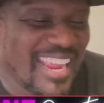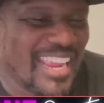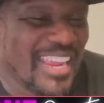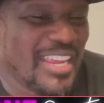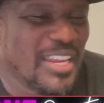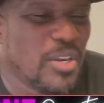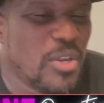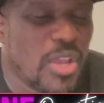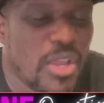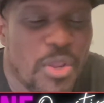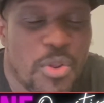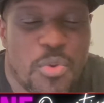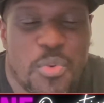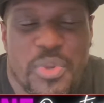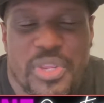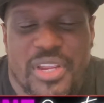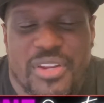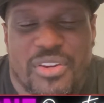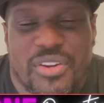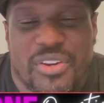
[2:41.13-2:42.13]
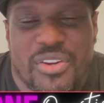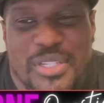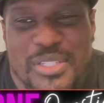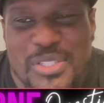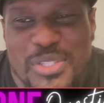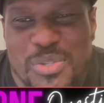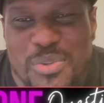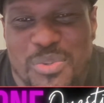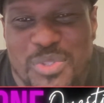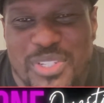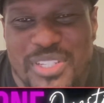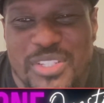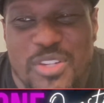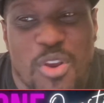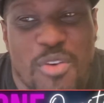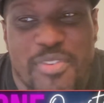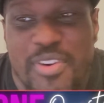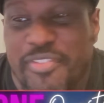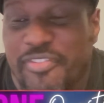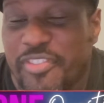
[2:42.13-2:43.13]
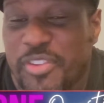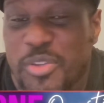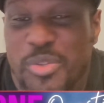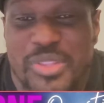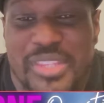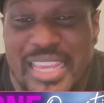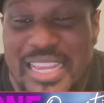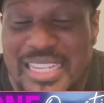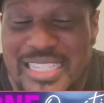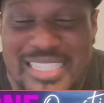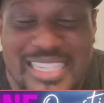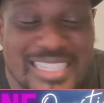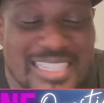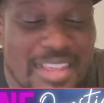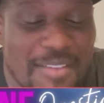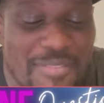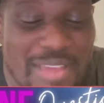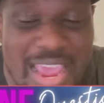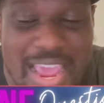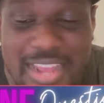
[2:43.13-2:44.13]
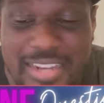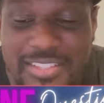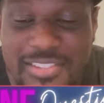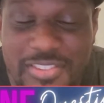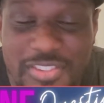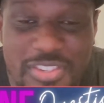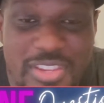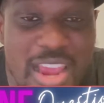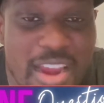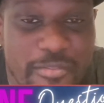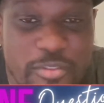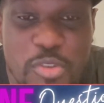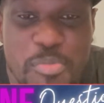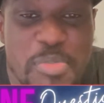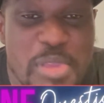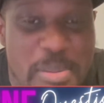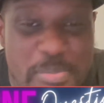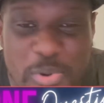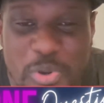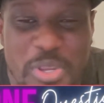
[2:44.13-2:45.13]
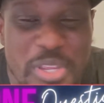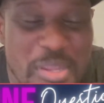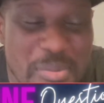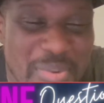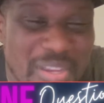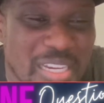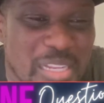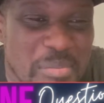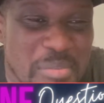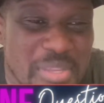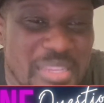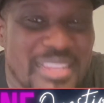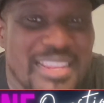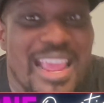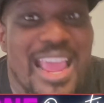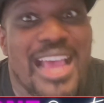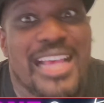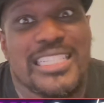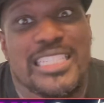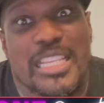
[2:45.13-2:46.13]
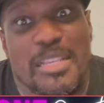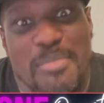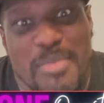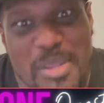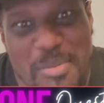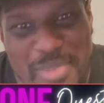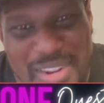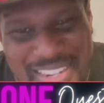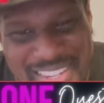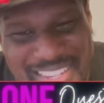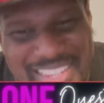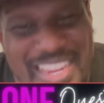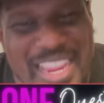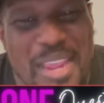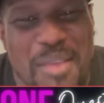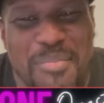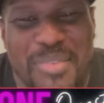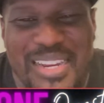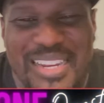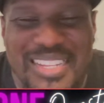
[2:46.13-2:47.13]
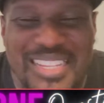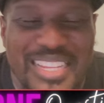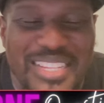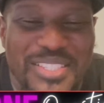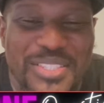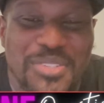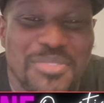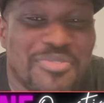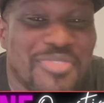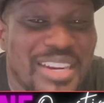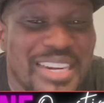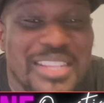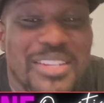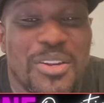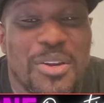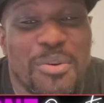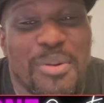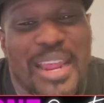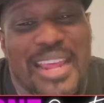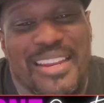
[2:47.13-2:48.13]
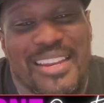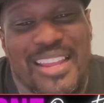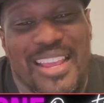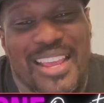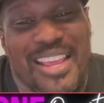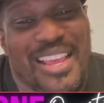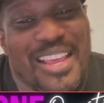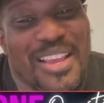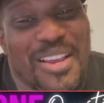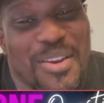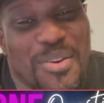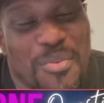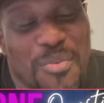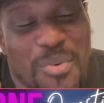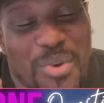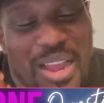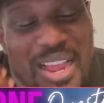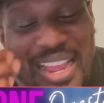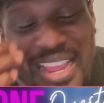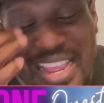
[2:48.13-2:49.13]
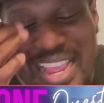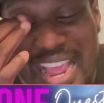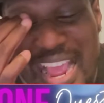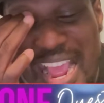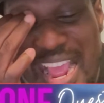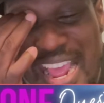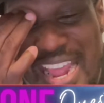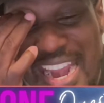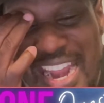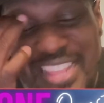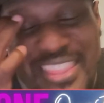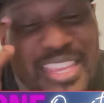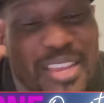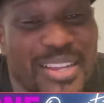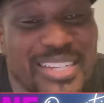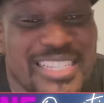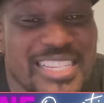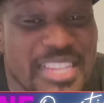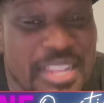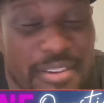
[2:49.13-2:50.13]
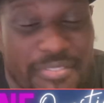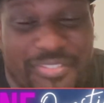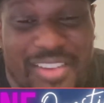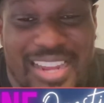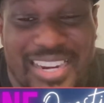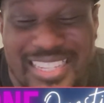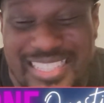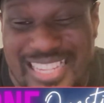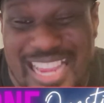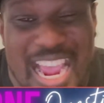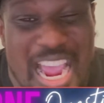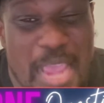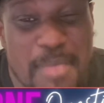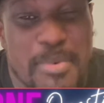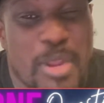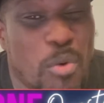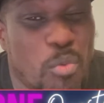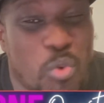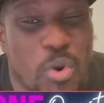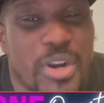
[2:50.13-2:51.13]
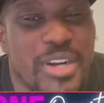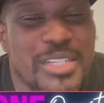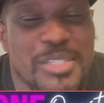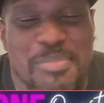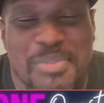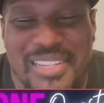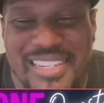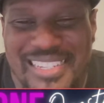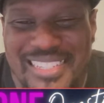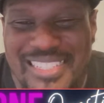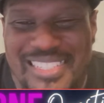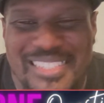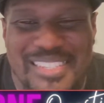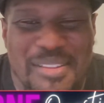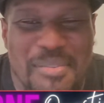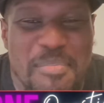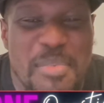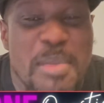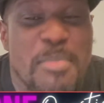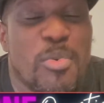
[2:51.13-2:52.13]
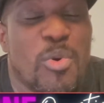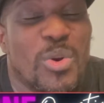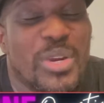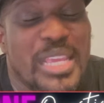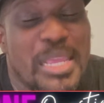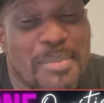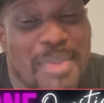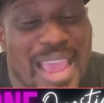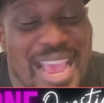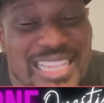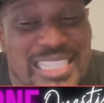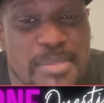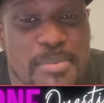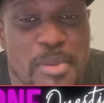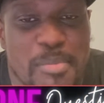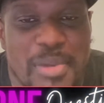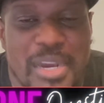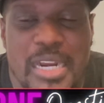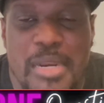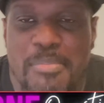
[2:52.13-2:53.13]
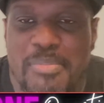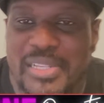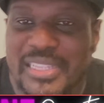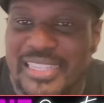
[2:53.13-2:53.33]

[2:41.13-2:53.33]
And we are going to just go over a few things because I've had several people emailing me asking me about Ecamm. And it's so funny, though, that I think I just need to find a time that works because people will keep asking me about it.